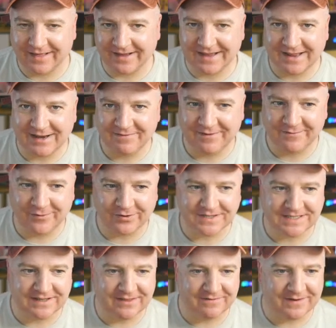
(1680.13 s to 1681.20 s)
Again, if you've not
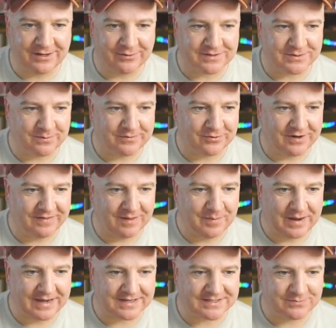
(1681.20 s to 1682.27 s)
seen the videos that we've done in the
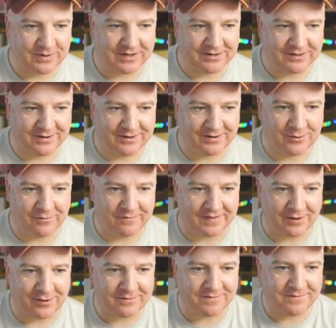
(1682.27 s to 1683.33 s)
past, we can uh, cover
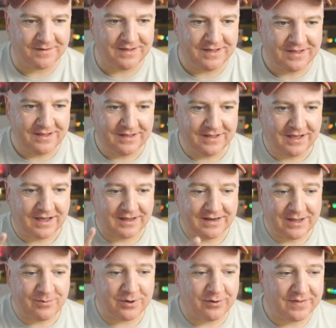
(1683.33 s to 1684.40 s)
that off. And
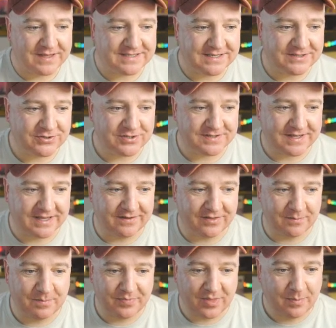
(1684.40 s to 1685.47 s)
here we go. This is just the,
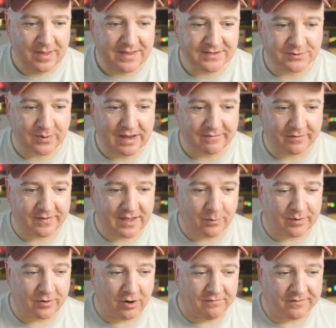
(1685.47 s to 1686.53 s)
the, the, pins that we have on there.
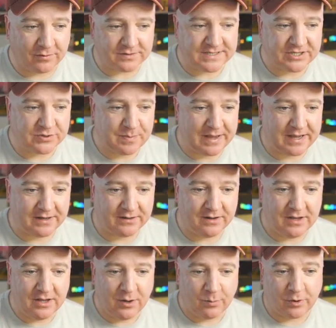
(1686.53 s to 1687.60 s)
We've got a voltage pin,
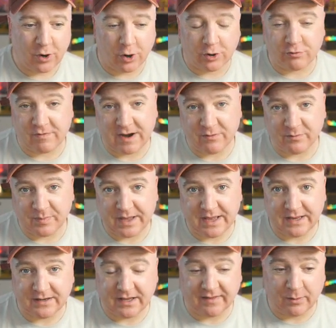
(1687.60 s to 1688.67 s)
we've got a ground
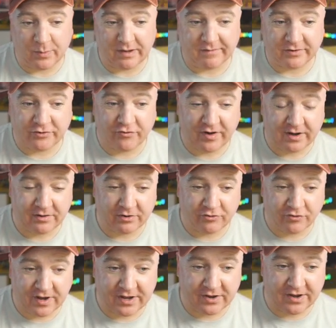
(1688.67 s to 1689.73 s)
pin, and then we have a, tri a
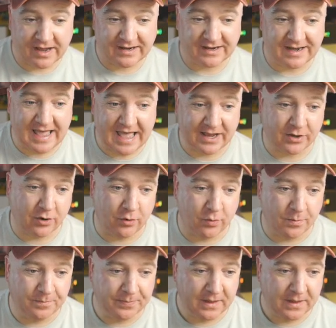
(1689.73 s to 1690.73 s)
trigger and an echo.